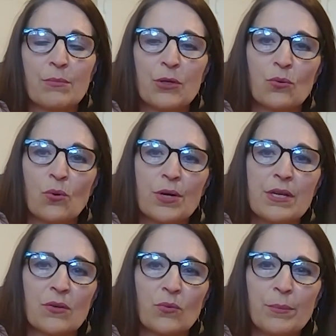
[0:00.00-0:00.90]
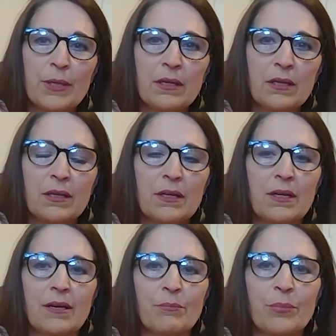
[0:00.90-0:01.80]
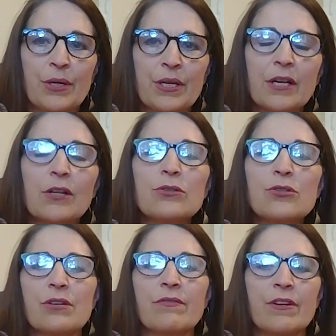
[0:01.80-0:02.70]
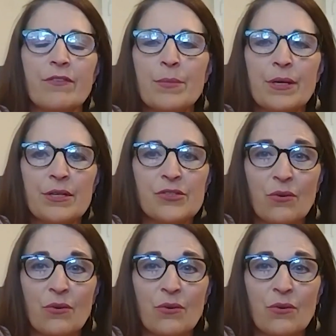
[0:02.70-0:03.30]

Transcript: the minority and women, but inclusion of everybody.